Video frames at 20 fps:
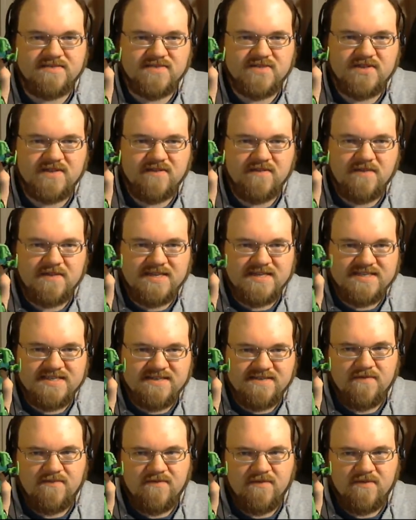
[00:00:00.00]
so everybody's
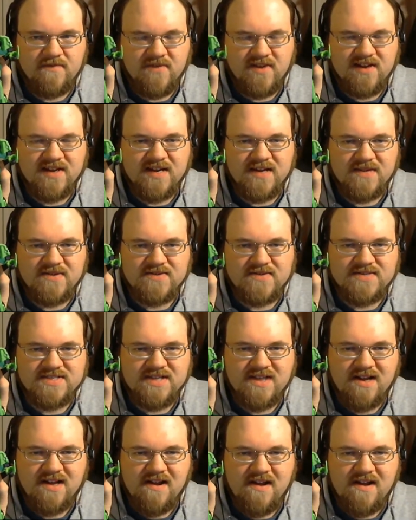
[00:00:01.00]
in very bright colors.